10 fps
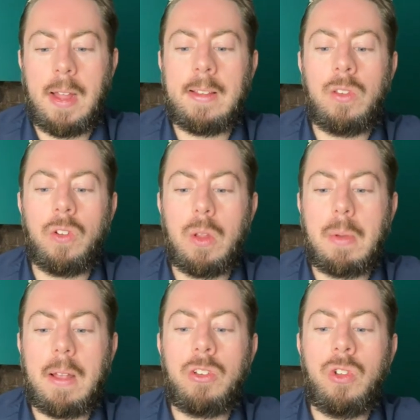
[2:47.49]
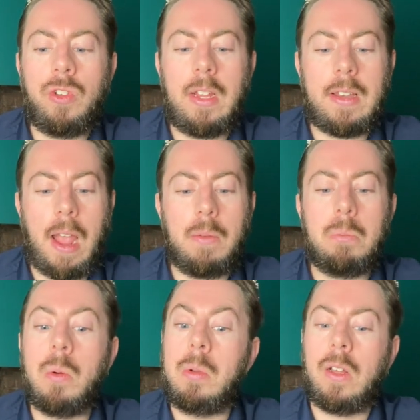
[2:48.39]
it's not about shutting down
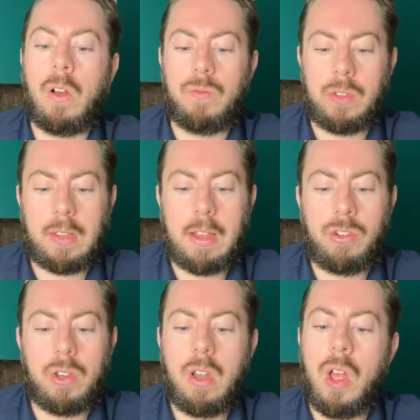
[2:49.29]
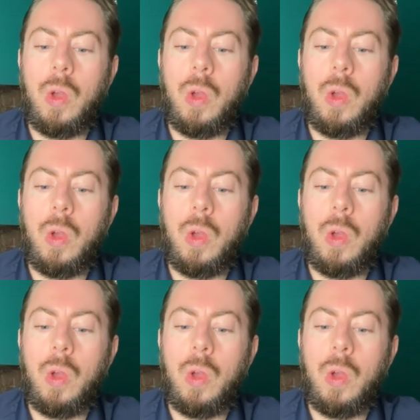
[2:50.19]
public conversation